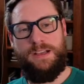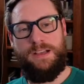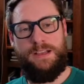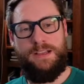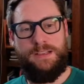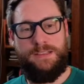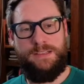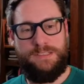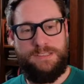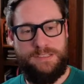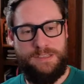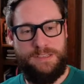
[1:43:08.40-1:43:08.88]

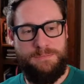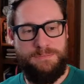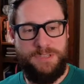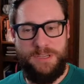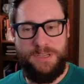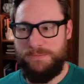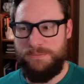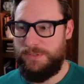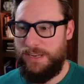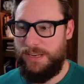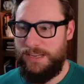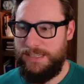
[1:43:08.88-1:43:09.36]

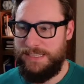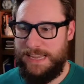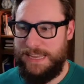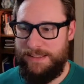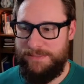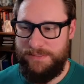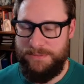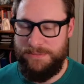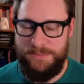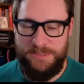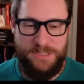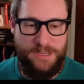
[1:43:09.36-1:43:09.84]
Sometimes I like to
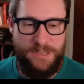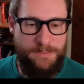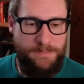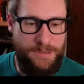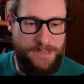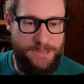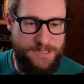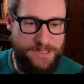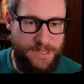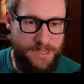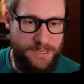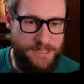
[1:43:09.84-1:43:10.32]
have them side by
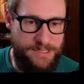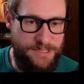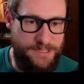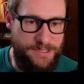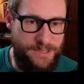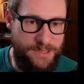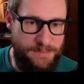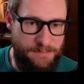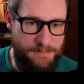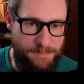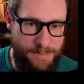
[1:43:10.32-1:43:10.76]
side so you can